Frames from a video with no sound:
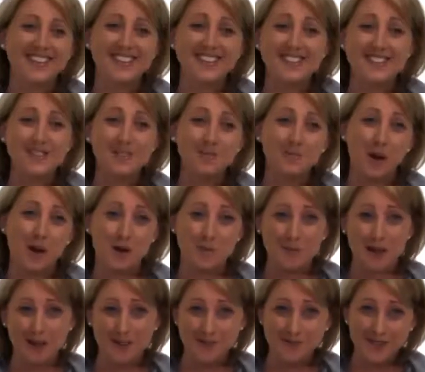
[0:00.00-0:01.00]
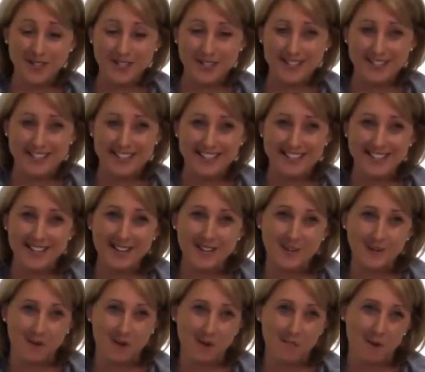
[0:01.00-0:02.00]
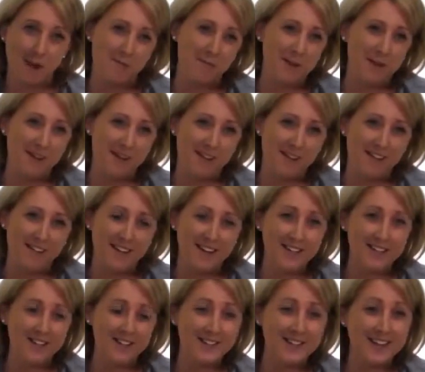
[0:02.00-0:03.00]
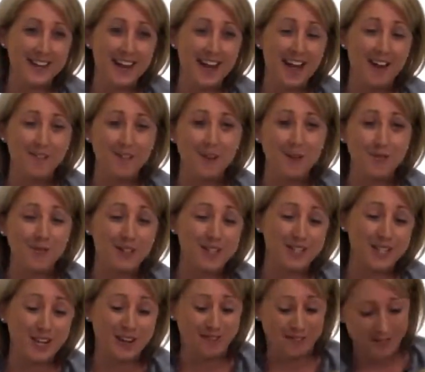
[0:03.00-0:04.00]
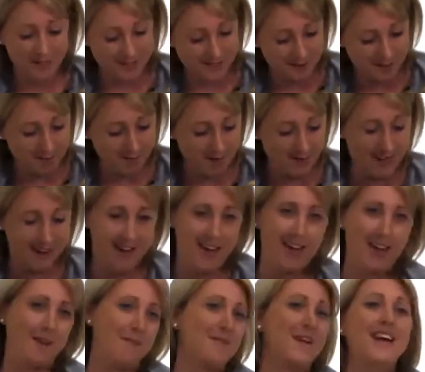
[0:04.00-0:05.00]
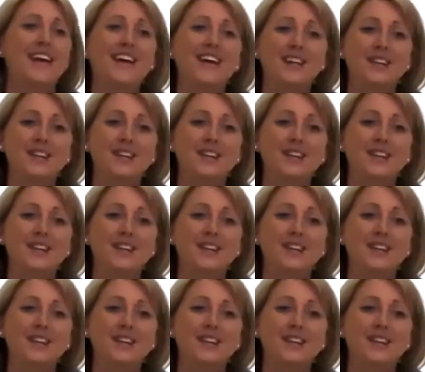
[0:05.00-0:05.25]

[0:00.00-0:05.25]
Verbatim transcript: This is Watermelon Wishes, Adora Baby Doll, and she's going to have you wishing for summertime.